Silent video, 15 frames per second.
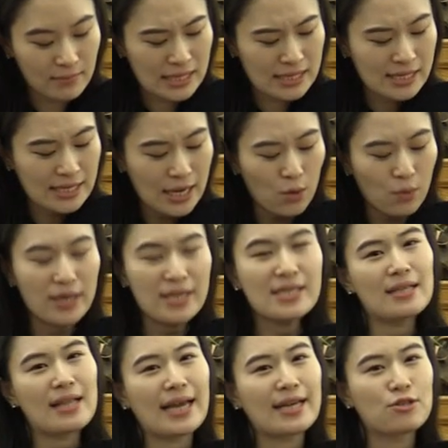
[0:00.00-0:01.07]
So it is
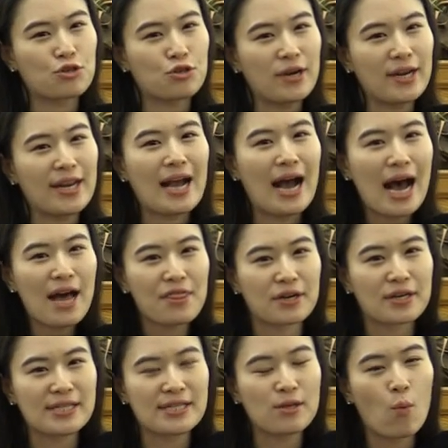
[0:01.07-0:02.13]
like treating
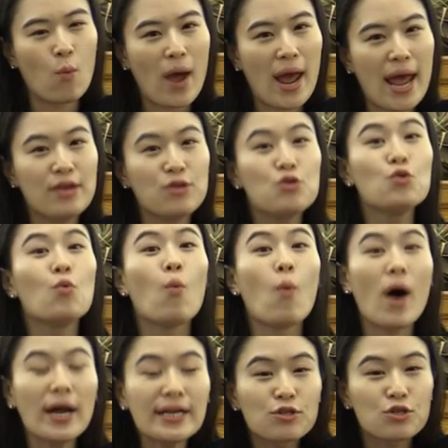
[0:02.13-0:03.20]
others the way you
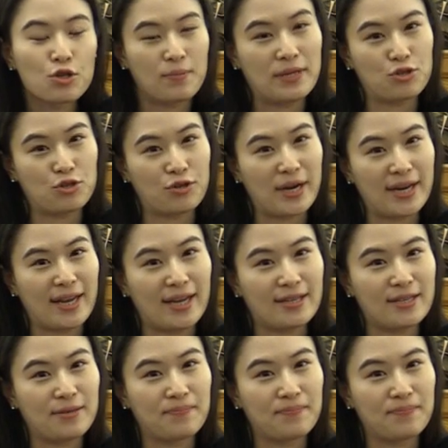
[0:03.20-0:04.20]
want it to be treated.